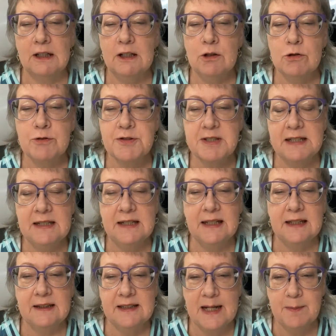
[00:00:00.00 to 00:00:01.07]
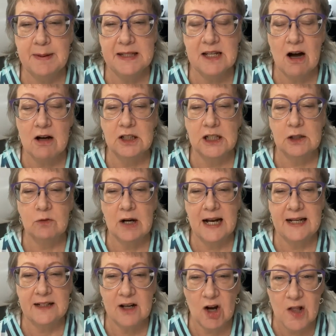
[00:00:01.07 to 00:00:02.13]
Oh, Cindy, Debbie, y'all are
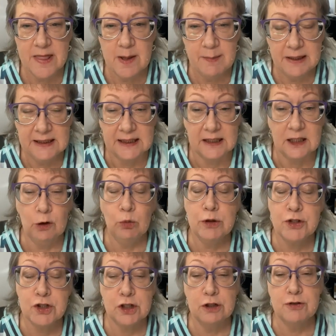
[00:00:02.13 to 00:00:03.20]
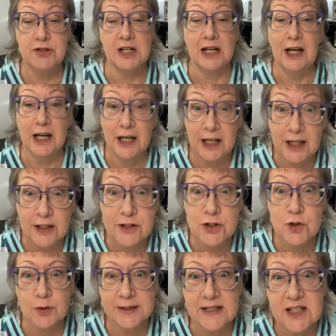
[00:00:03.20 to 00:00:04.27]
right on the money. It was used
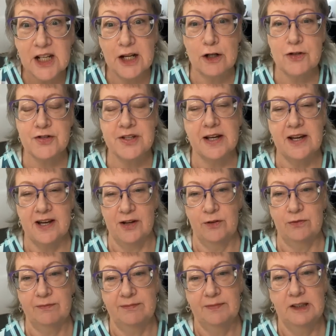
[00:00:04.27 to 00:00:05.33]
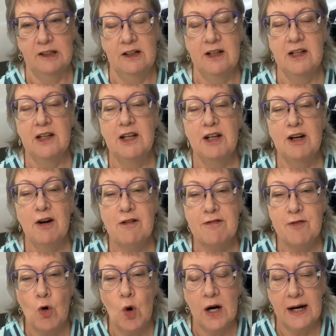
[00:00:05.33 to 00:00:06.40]
100 years ago
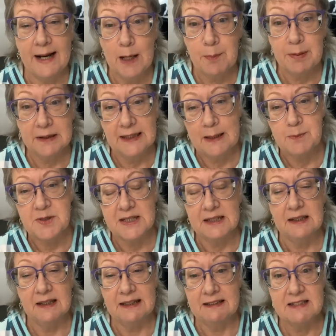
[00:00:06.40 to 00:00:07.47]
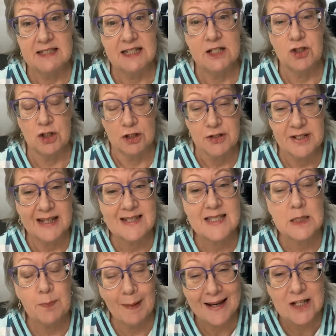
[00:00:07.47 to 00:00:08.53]
for epilepsy and seizures,
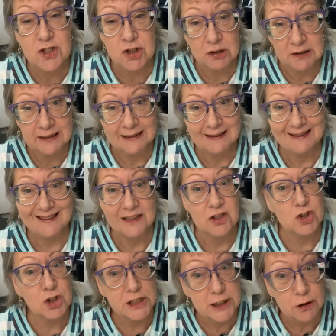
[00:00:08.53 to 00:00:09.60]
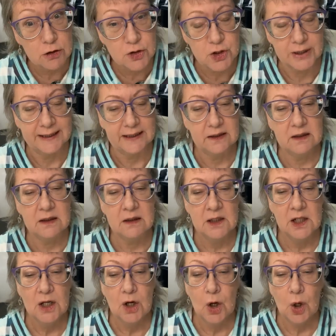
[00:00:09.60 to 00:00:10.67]
especially in children